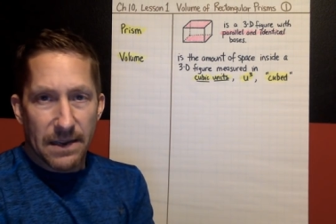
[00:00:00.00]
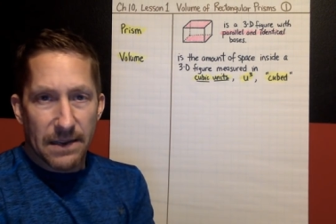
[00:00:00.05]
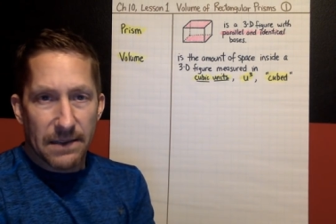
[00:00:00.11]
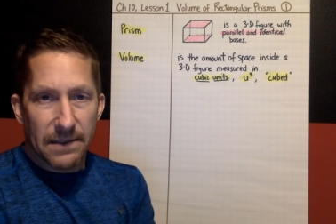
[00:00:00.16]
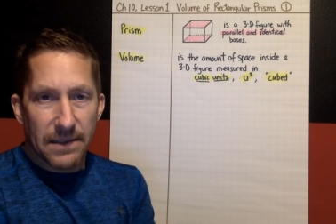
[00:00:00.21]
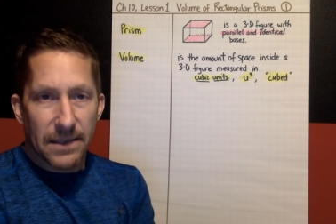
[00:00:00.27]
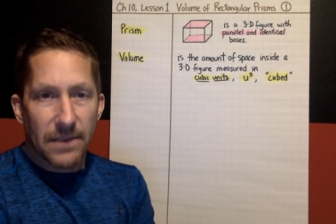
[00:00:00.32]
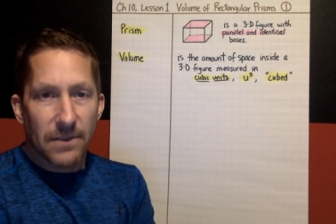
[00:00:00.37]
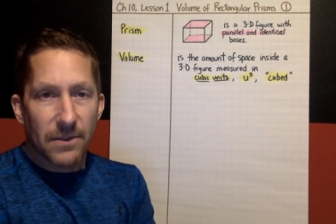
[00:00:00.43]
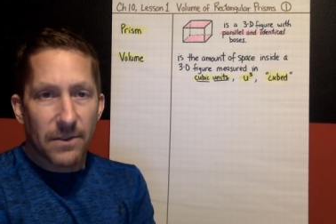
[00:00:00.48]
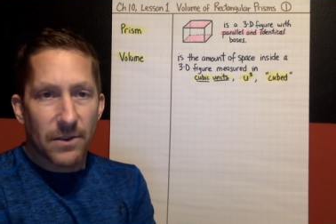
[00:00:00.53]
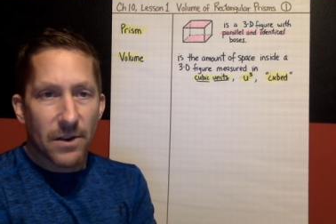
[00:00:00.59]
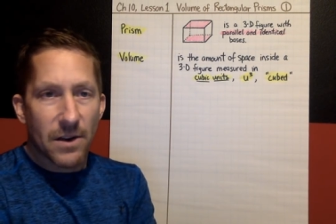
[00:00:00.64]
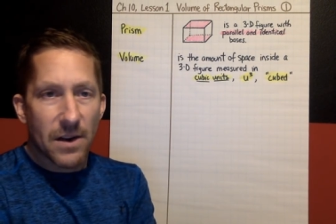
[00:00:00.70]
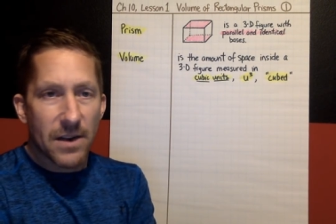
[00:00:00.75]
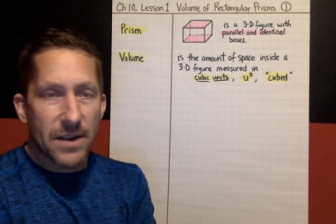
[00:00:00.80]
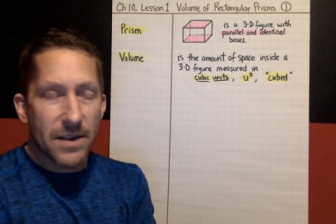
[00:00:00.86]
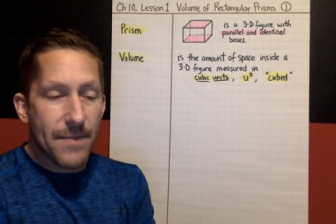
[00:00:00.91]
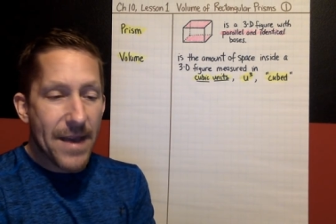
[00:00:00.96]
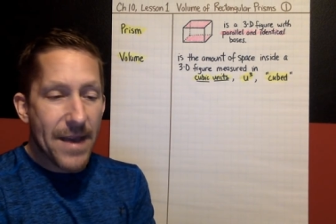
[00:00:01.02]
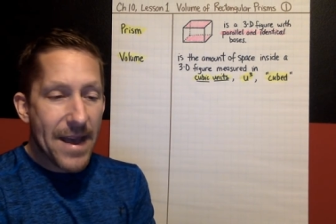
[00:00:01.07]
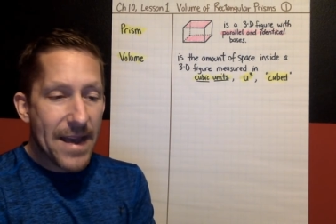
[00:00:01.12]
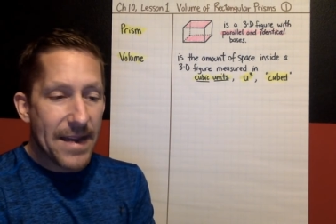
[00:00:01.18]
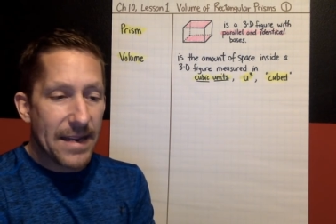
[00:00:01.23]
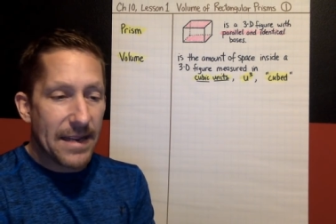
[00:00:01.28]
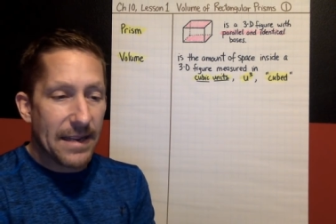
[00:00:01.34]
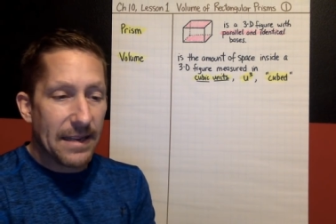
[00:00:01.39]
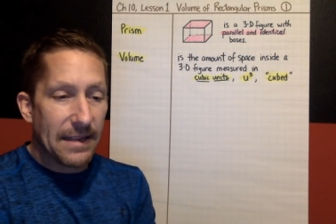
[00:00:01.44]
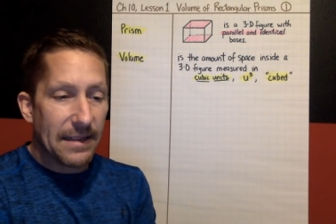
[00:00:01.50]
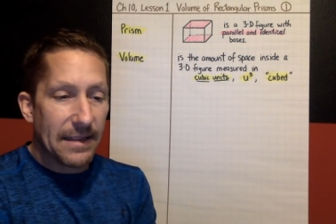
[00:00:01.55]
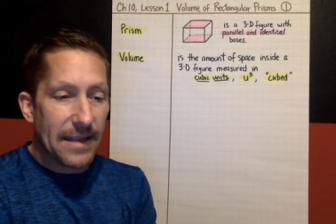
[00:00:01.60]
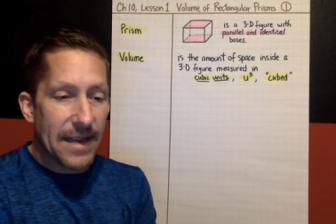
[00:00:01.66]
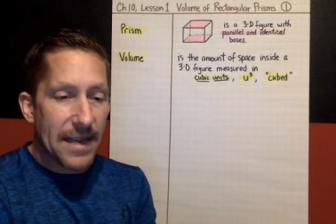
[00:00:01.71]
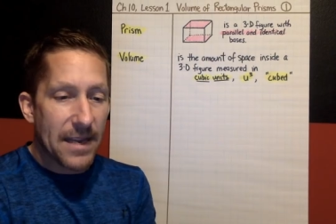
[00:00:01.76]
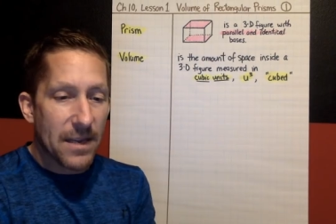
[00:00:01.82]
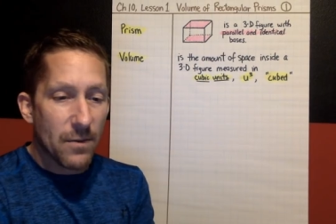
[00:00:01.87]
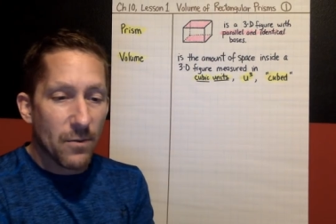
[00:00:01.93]
a stickler on demanding
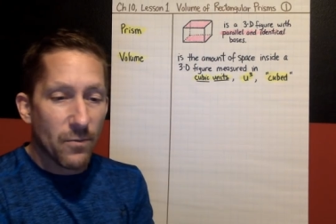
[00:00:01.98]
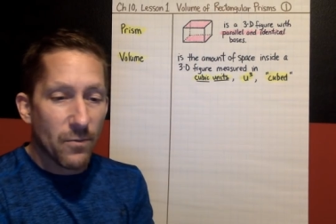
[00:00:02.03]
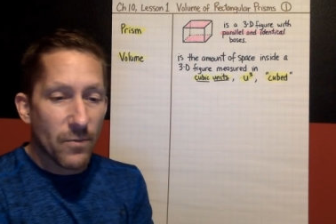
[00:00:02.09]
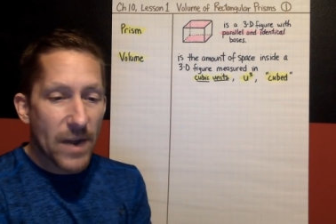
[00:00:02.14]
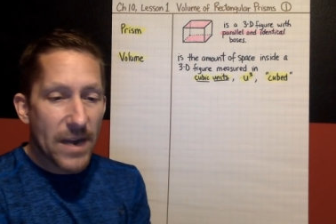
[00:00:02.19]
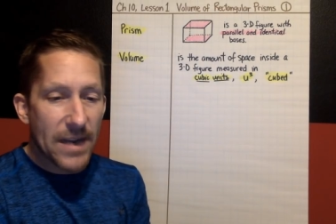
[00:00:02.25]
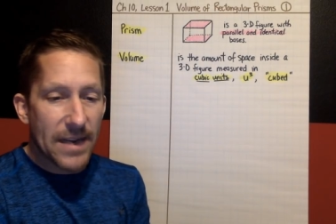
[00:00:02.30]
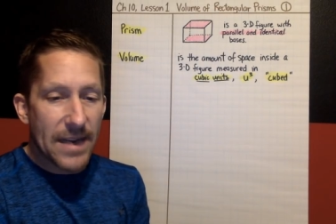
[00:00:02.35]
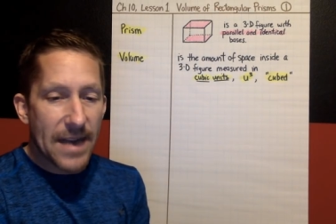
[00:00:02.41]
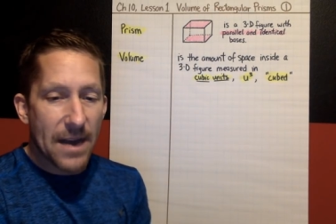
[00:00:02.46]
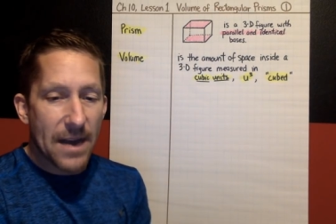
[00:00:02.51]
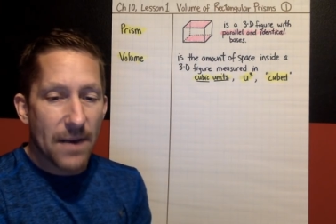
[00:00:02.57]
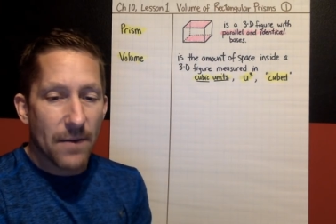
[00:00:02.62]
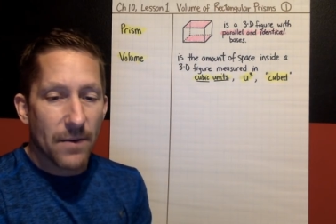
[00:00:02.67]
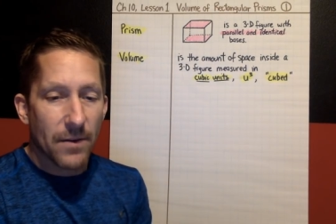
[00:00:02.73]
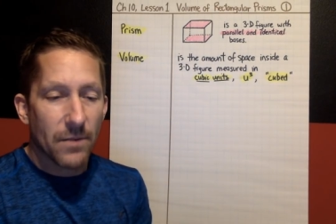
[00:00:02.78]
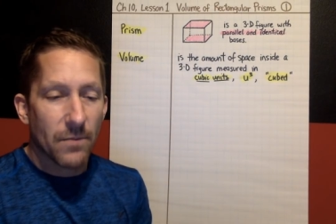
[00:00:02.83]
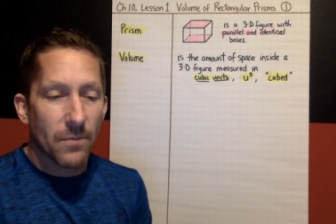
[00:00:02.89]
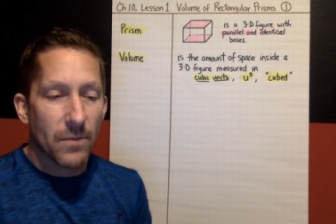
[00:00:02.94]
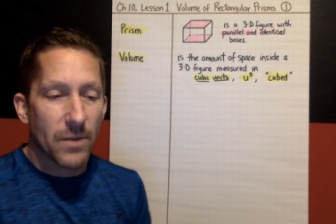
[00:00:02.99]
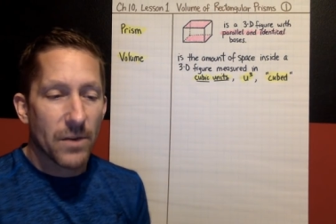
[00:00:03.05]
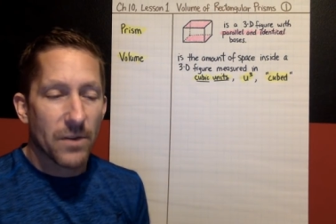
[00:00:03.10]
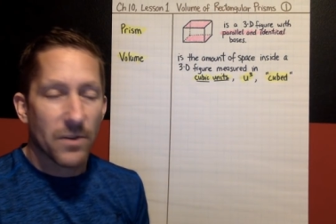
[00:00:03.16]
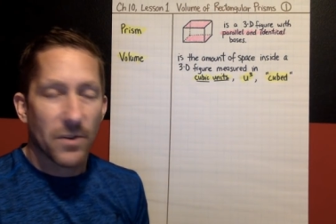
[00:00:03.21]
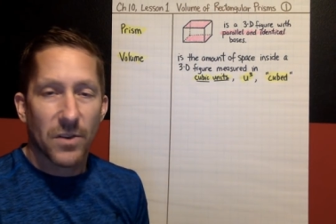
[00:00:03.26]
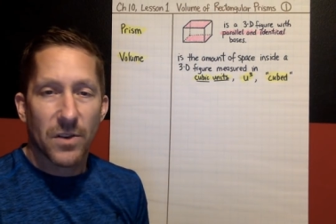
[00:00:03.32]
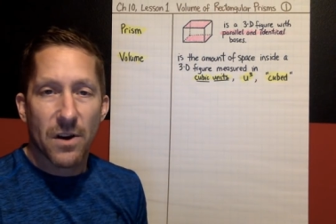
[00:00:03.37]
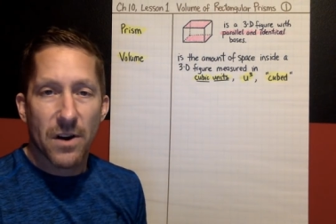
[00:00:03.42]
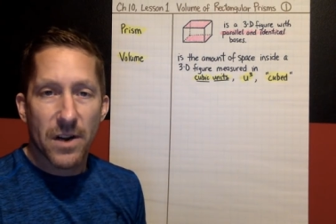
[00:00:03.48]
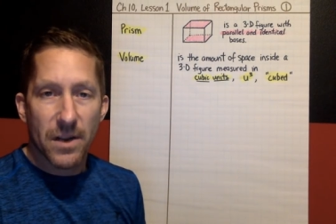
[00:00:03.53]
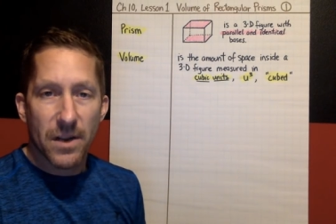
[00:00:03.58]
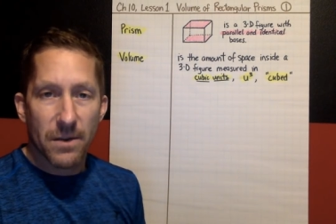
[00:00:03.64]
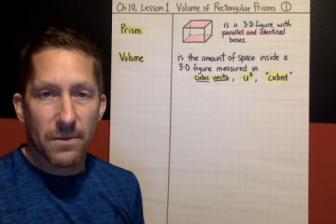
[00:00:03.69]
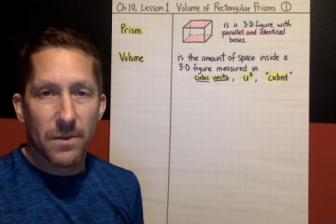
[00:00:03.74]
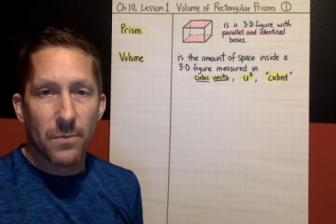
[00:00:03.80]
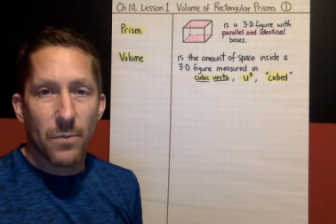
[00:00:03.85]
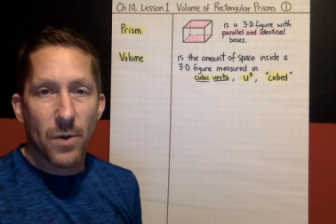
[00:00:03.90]
that you write down, when you're
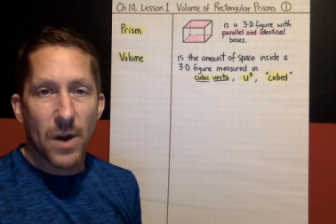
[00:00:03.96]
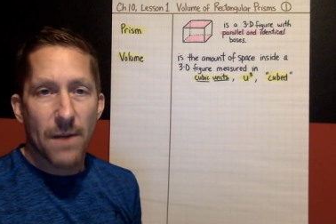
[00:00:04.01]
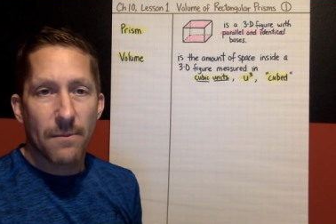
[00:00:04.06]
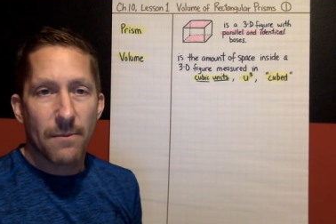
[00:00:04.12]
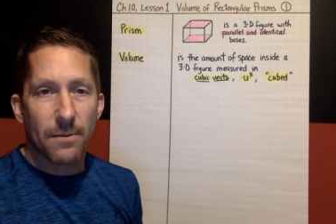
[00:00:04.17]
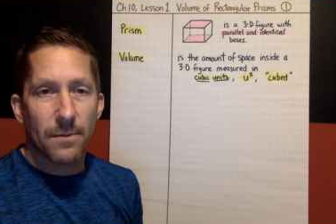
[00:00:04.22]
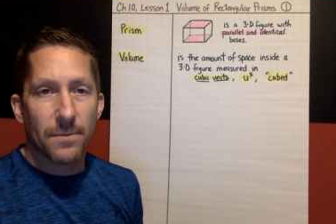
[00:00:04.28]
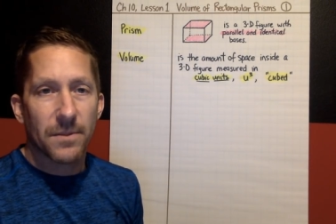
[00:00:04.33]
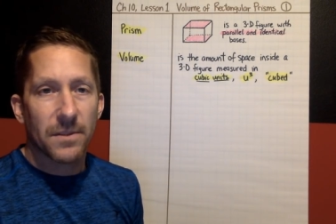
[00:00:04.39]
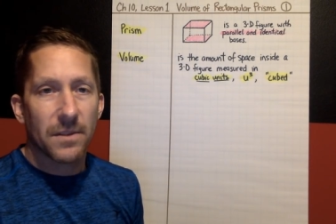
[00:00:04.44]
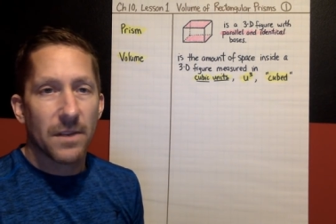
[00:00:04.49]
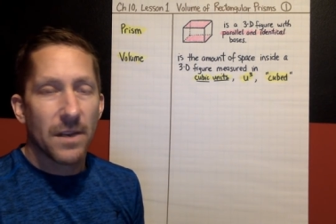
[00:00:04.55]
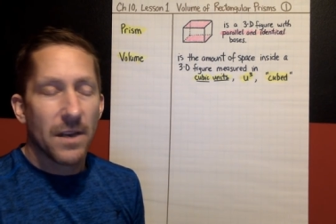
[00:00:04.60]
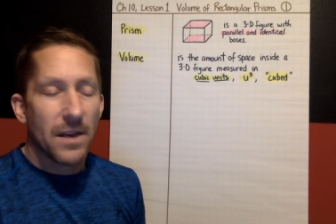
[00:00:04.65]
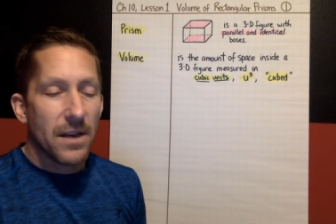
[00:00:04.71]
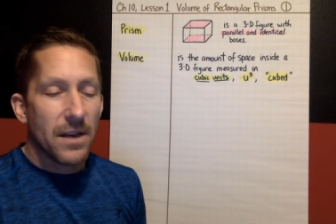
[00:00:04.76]
starting with problems,